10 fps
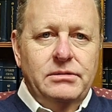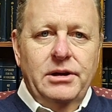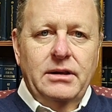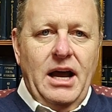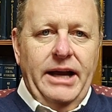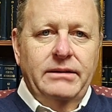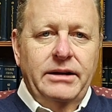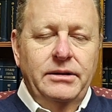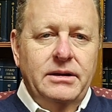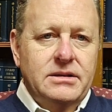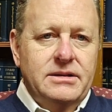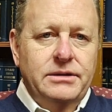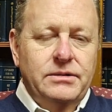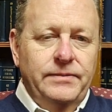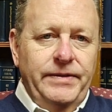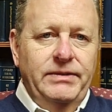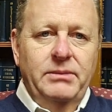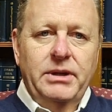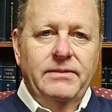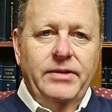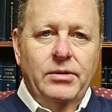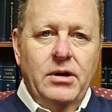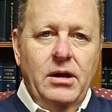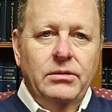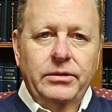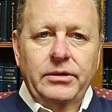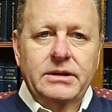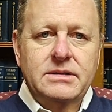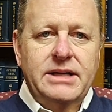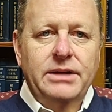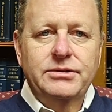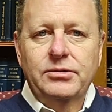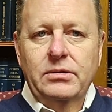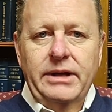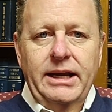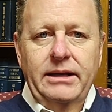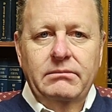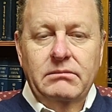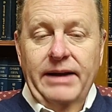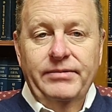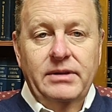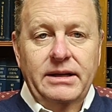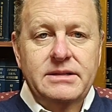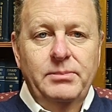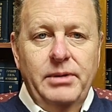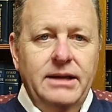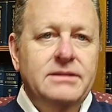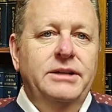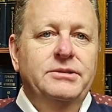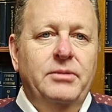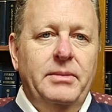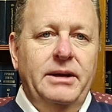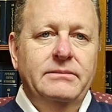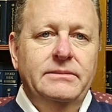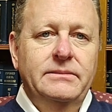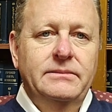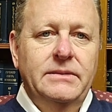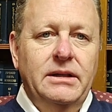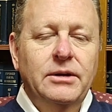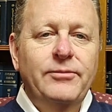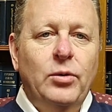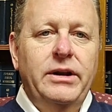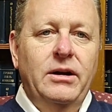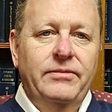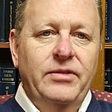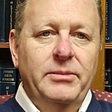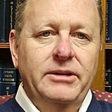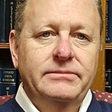online, and you can schedule a 15-minute phone call, or you can schedule a life and legacy planning session with me. Look forward to hearing from you.